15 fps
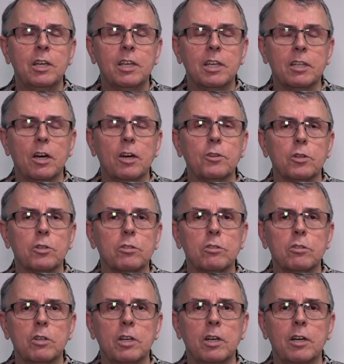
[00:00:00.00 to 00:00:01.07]
and other
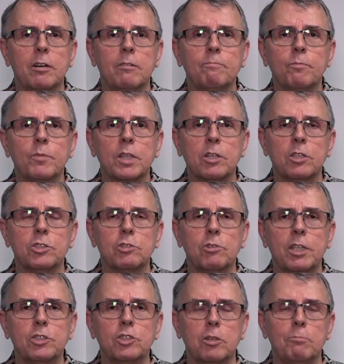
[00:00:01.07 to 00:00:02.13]

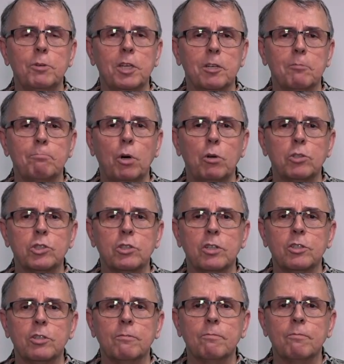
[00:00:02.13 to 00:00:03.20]
constraints that are being imposed
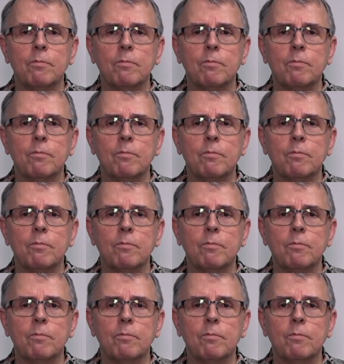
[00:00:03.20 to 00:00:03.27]
on you.